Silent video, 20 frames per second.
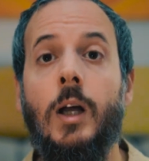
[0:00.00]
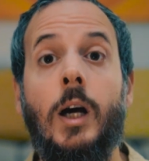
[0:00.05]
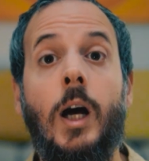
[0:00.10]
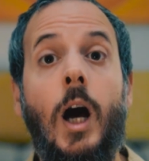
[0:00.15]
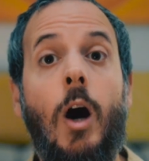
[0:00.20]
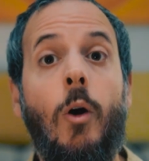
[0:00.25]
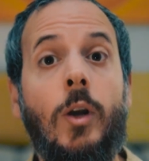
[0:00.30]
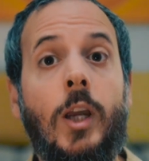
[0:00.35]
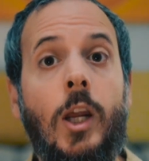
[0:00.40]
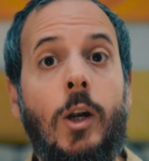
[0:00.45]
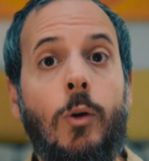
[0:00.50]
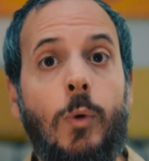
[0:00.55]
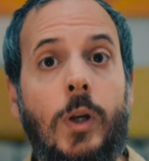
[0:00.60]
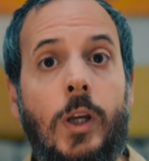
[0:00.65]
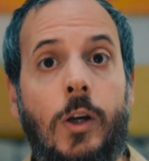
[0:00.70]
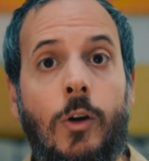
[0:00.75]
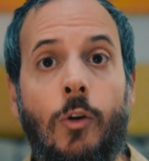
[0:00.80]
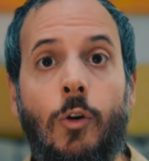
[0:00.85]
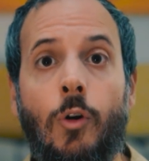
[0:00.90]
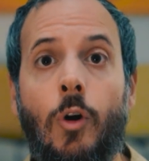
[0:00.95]
how can
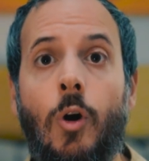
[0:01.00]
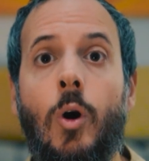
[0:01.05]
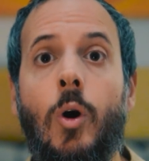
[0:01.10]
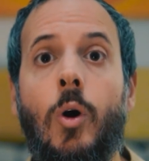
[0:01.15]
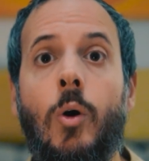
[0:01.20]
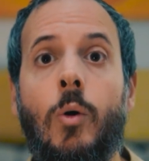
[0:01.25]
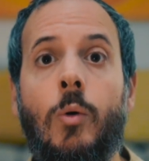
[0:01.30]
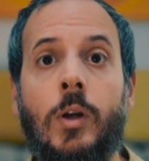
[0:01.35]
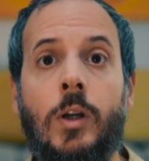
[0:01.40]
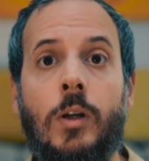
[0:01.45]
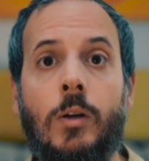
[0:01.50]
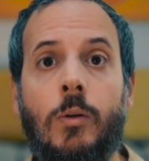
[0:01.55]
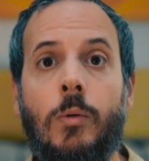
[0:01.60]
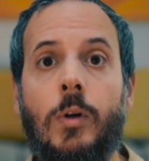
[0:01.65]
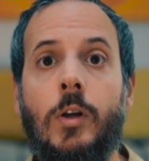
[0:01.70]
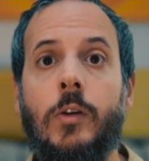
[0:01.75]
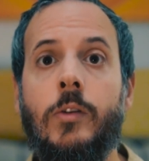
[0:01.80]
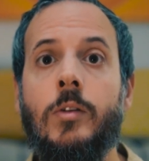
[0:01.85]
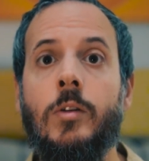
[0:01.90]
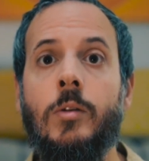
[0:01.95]
we grow in
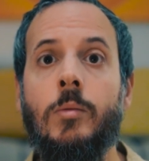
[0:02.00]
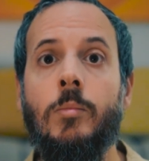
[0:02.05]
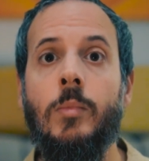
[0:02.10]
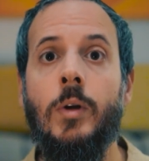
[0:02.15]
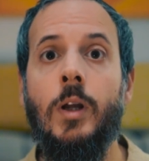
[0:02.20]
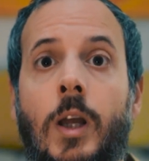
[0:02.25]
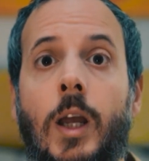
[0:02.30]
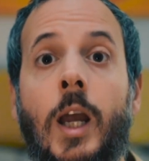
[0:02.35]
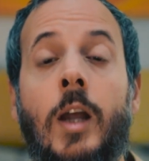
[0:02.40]
wisdom